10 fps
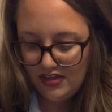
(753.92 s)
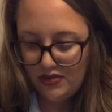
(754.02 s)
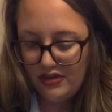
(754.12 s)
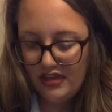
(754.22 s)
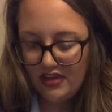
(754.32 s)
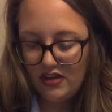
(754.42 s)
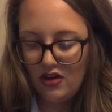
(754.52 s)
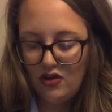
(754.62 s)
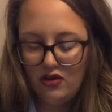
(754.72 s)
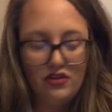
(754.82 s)
you get a
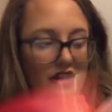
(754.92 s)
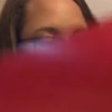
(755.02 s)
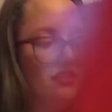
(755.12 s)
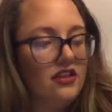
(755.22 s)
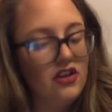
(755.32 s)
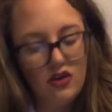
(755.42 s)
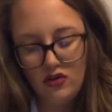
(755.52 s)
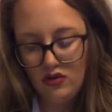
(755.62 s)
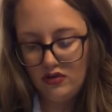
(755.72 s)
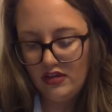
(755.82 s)
gold, and the
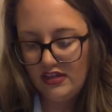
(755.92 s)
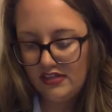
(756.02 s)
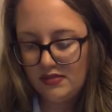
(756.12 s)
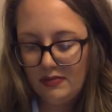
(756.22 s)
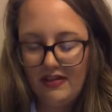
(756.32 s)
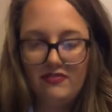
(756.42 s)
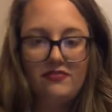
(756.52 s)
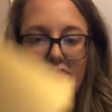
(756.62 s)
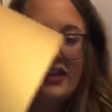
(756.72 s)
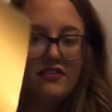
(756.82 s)
gold is my
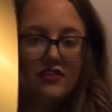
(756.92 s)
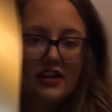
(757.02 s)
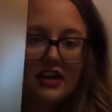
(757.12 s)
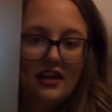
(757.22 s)
favorite.